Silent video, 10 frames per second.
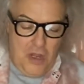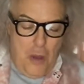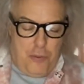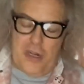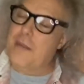
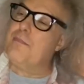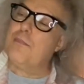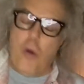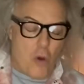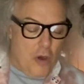putting
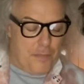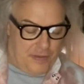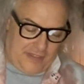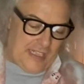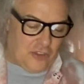more
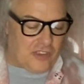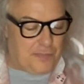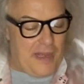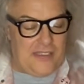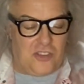potential
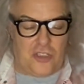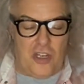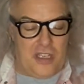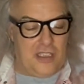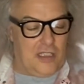space
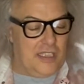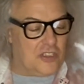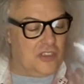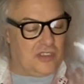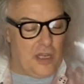junk and
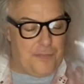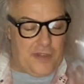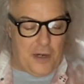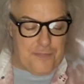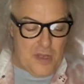collisions up
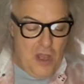there,